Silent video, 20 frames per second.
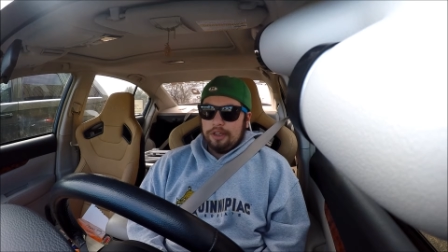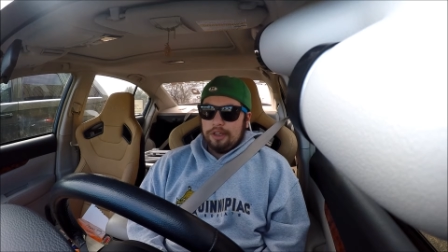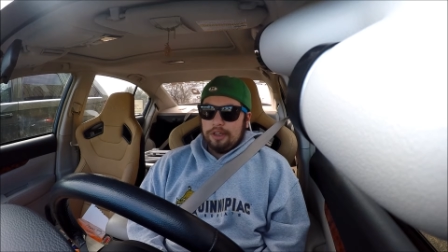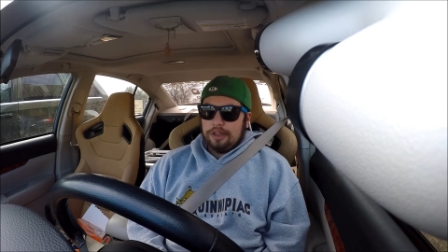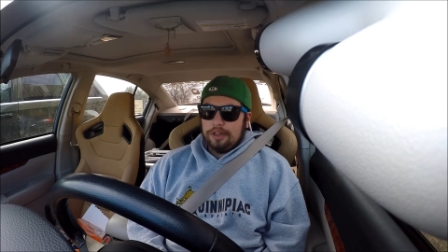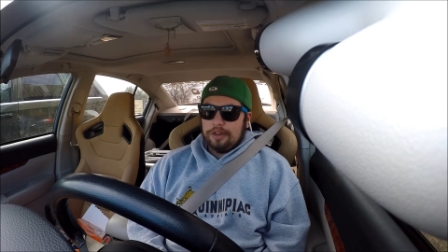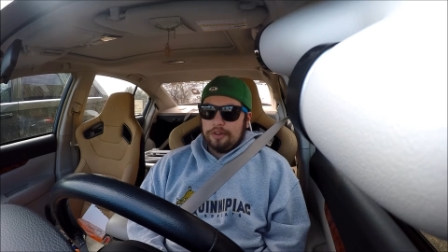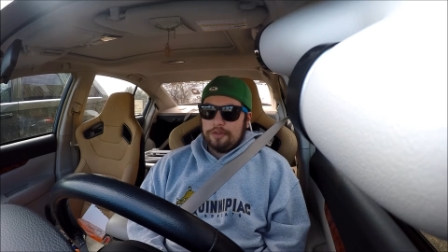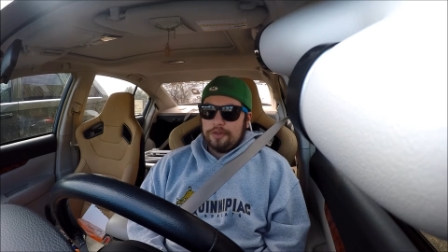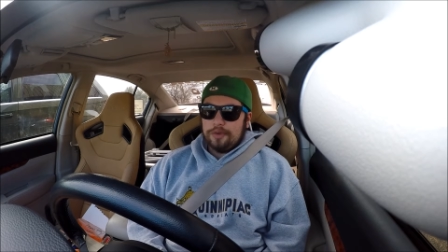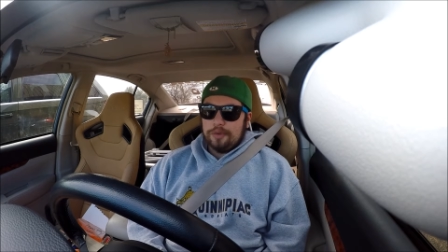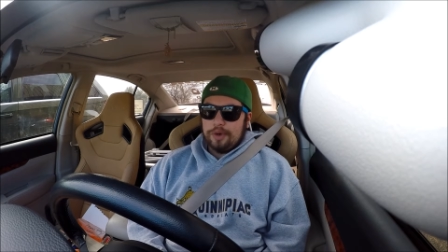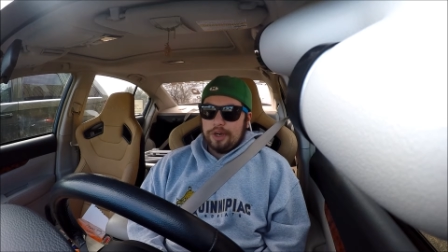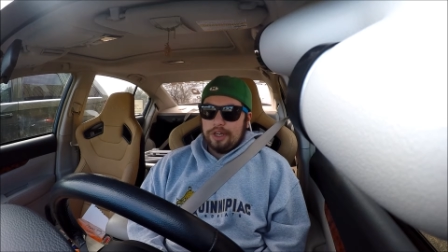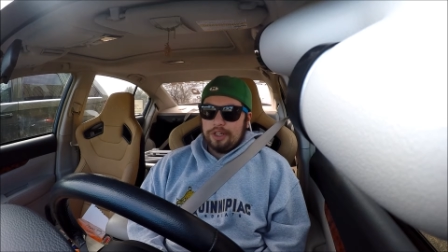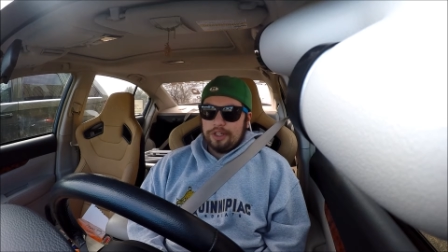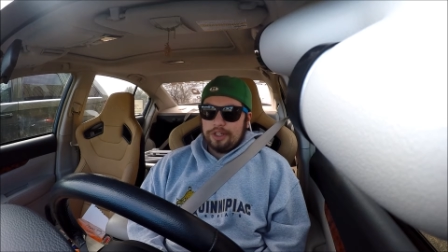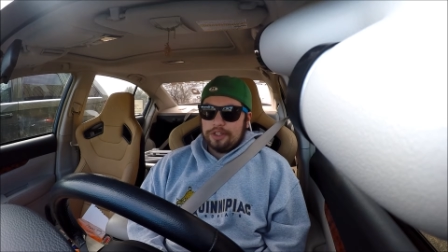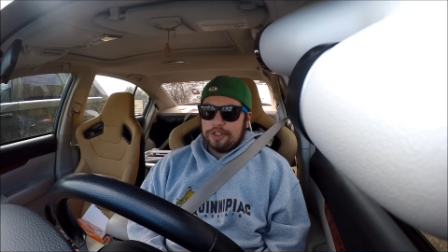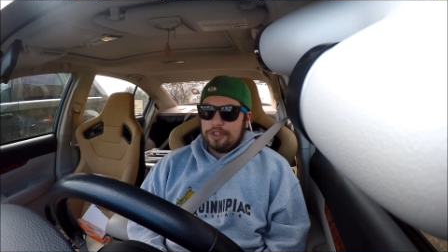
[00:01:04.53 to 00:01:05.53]
you know, if you
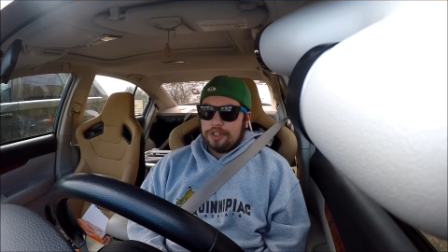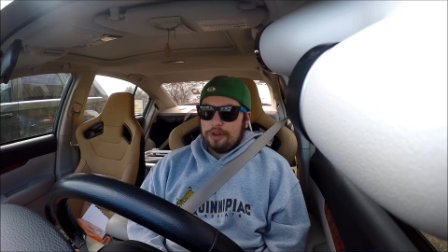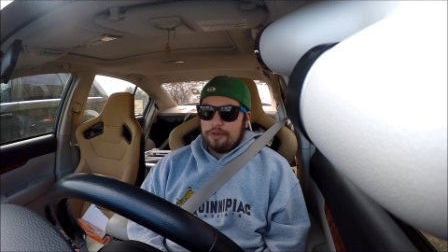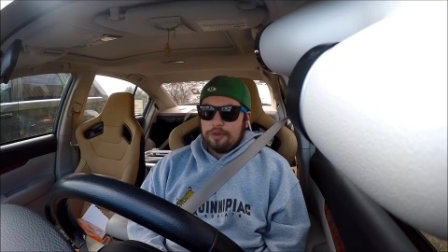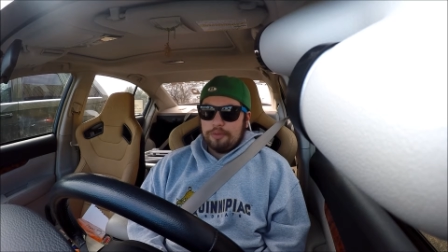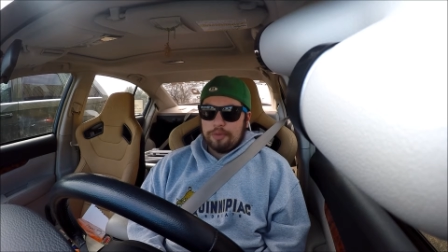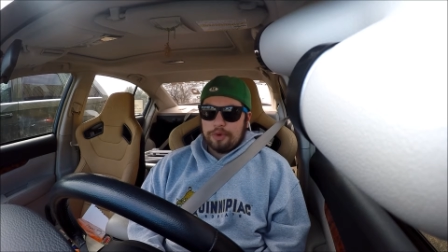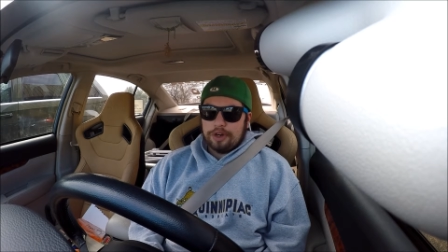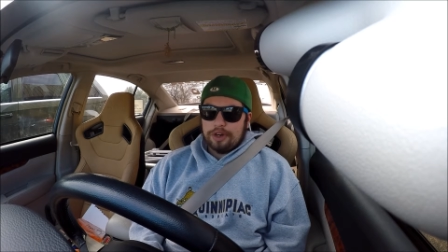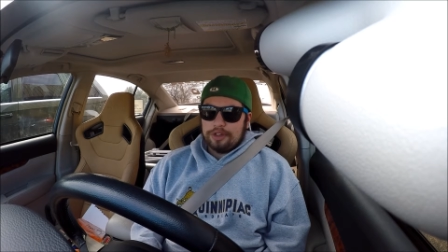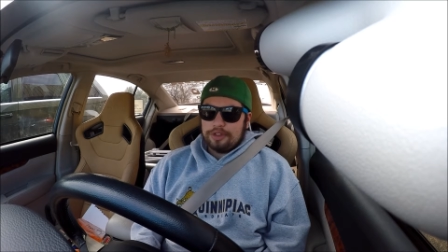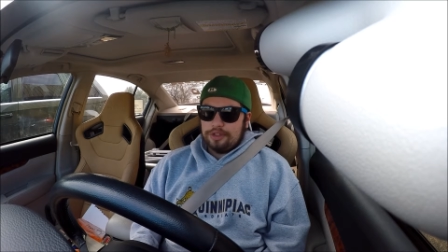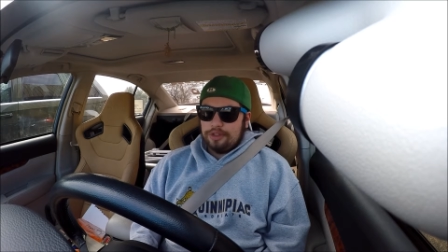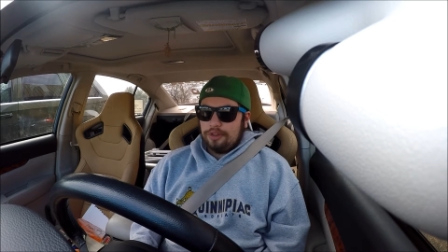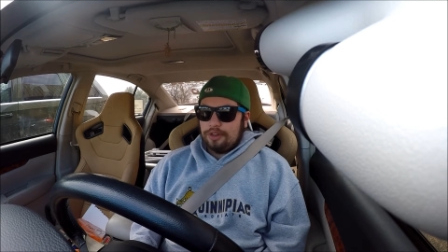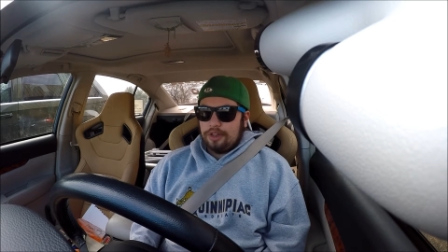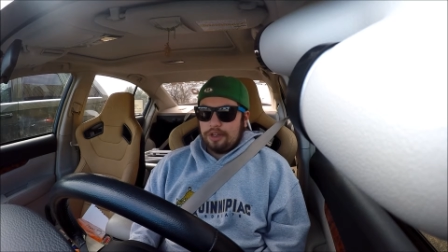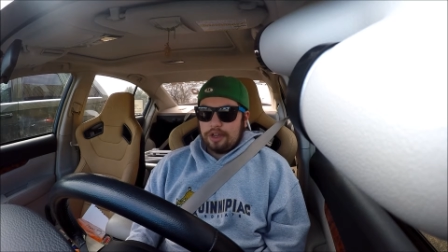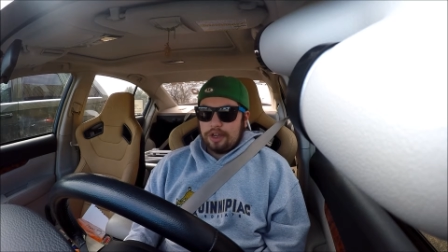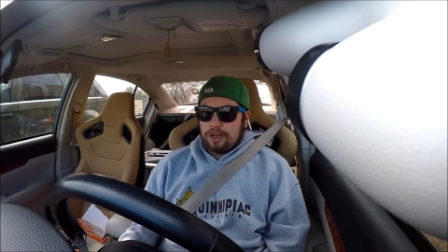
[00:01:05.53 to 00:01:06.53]
want like showy parts,
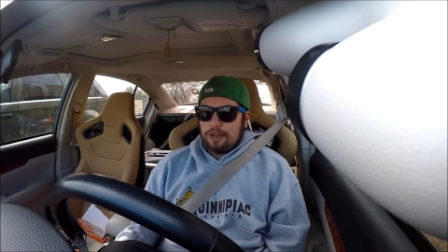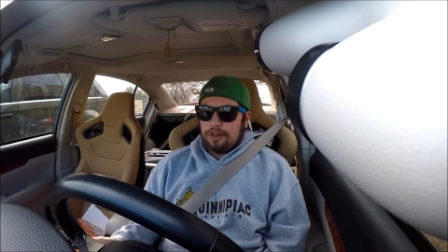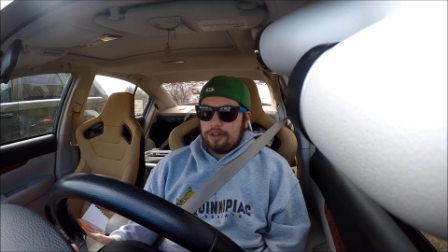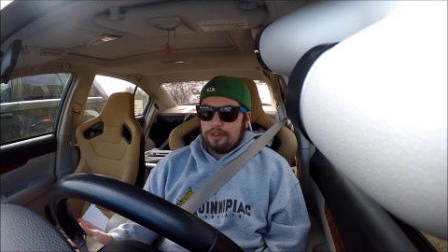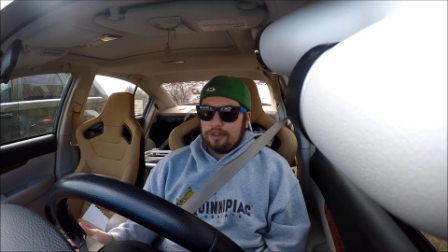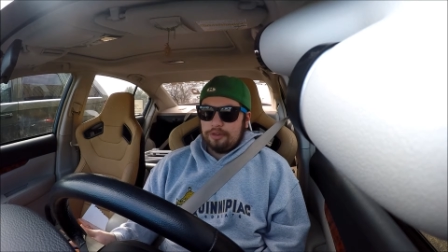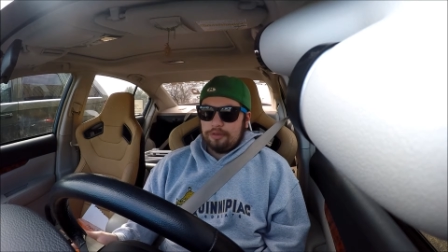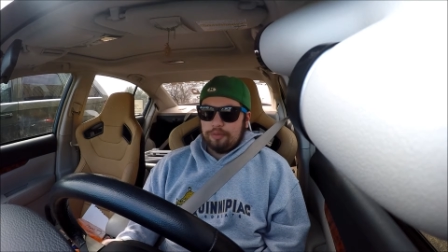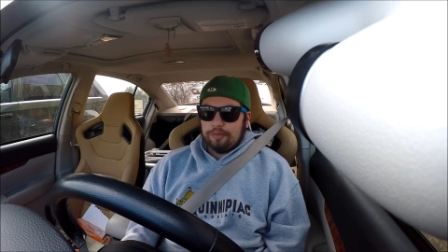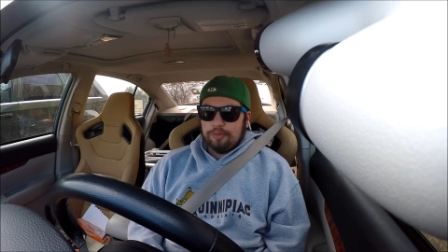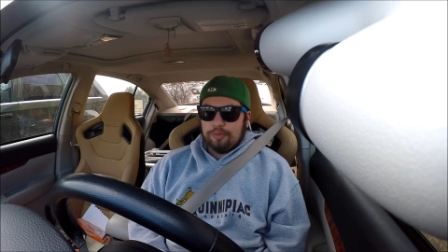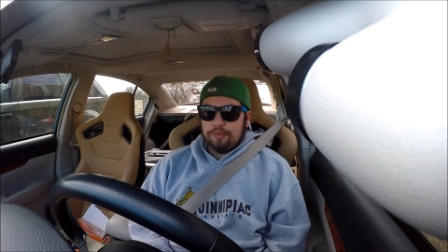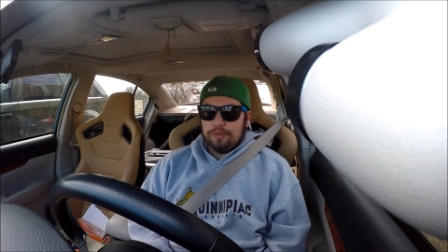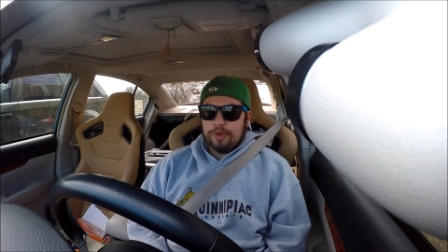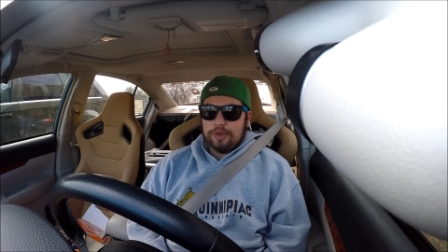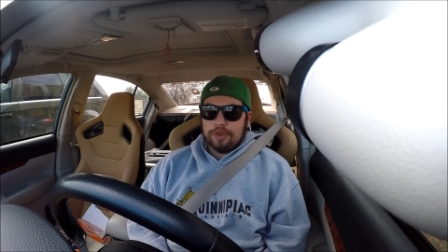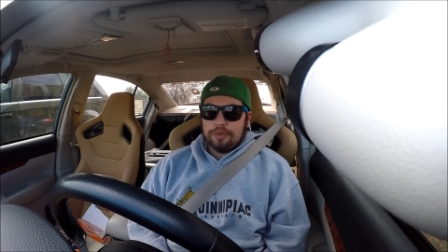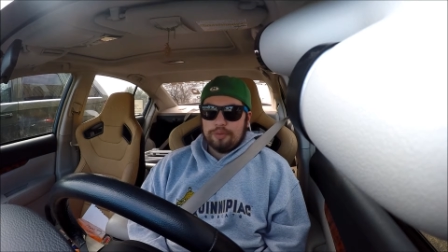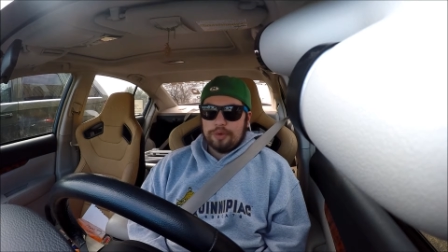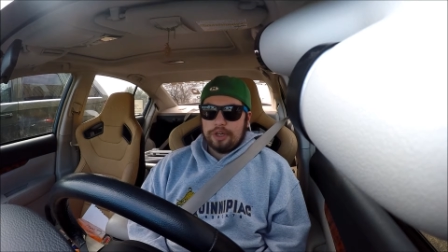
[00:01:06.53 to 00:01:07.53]
you can kind of
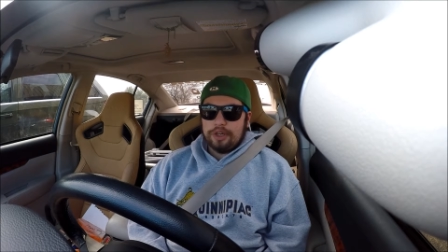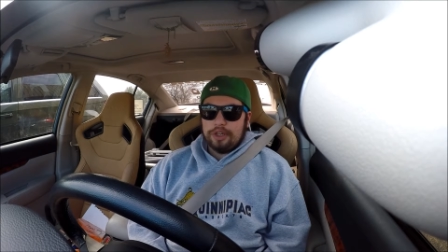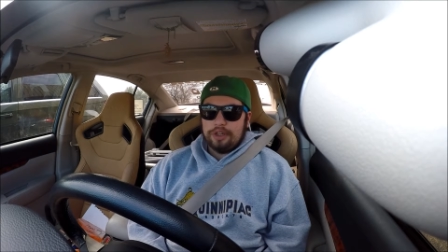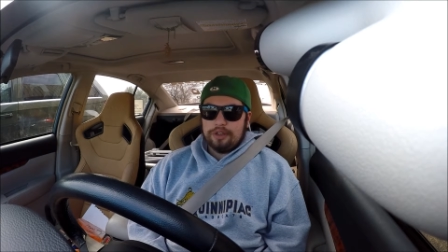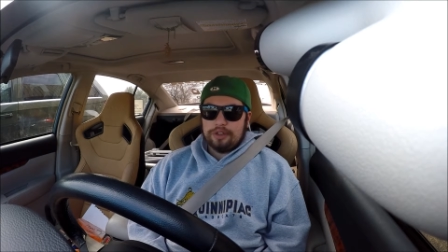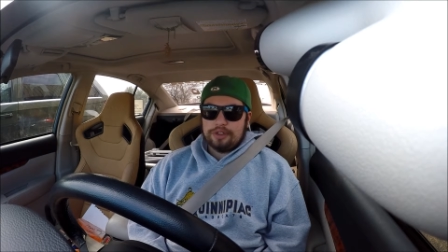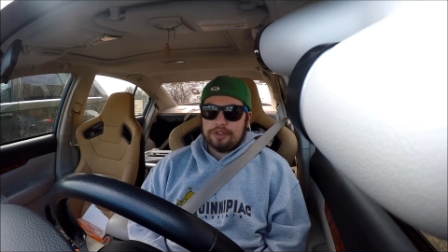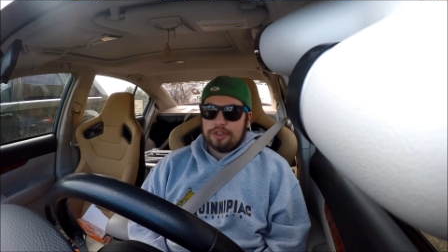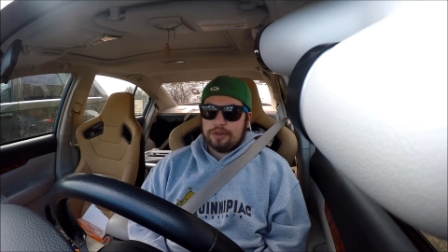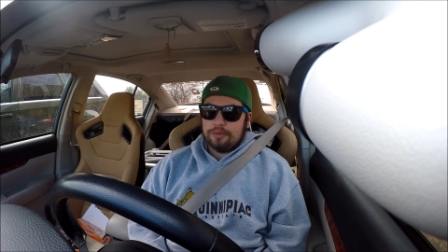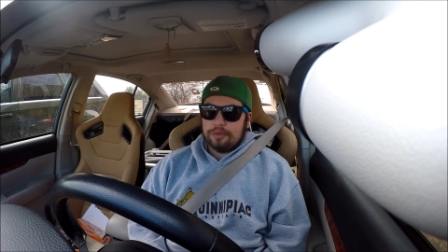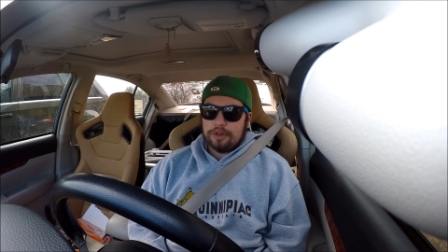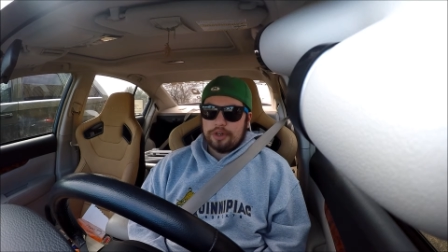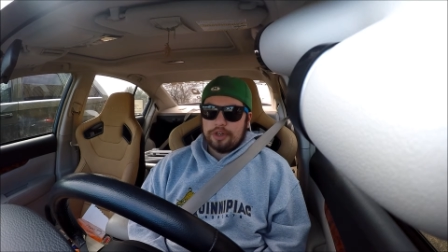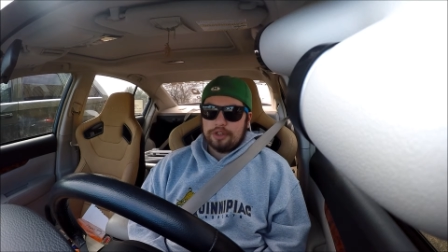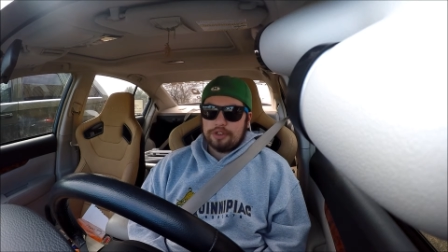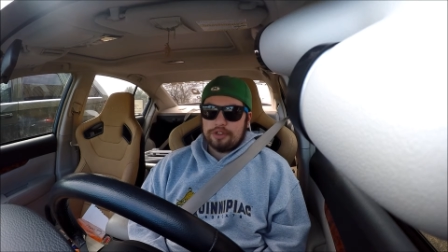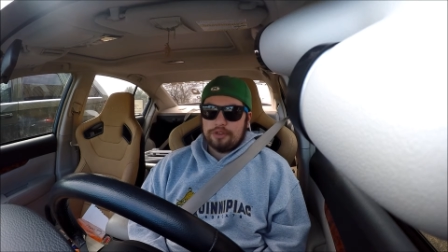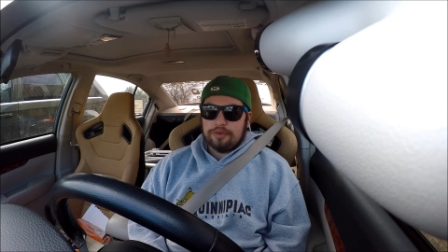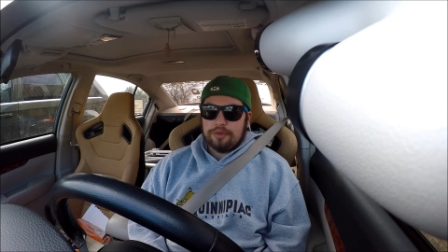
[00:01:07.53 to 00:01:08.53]
put the money in somewhere
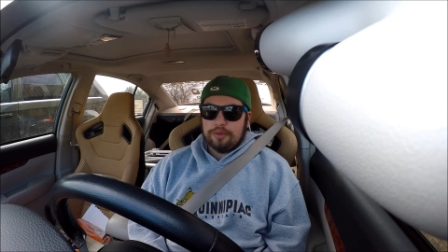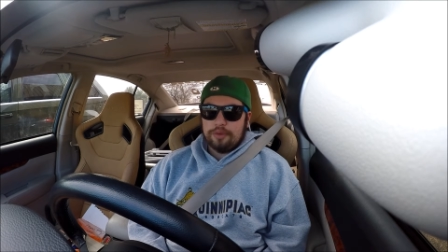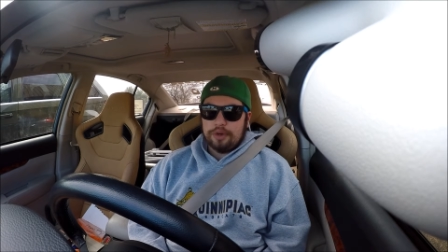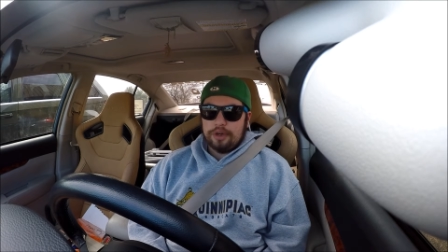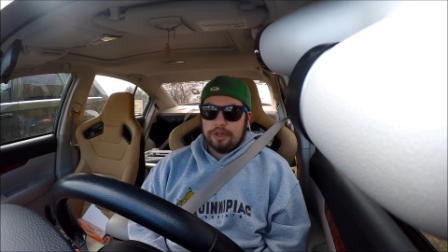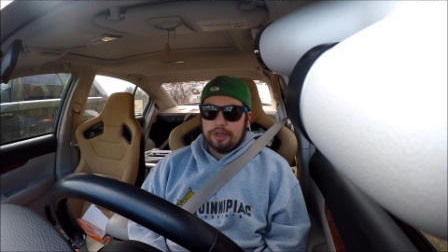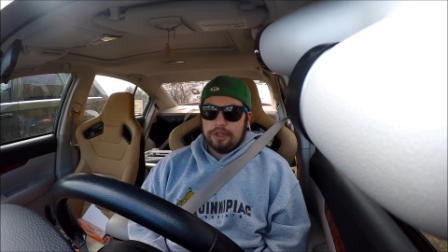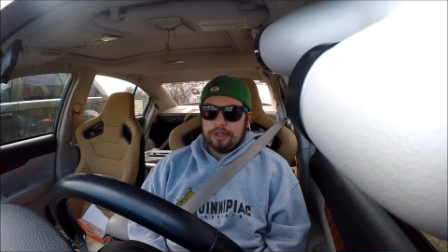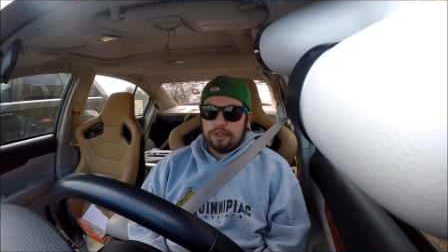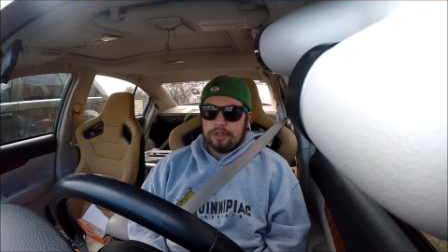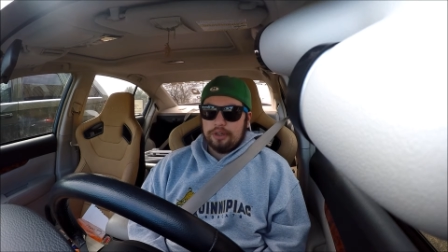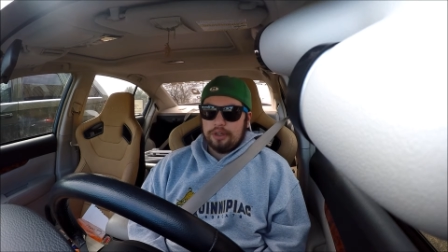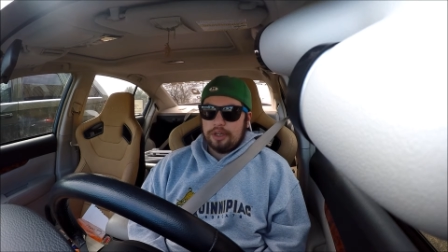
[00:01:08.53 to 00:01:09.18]
else if you want it.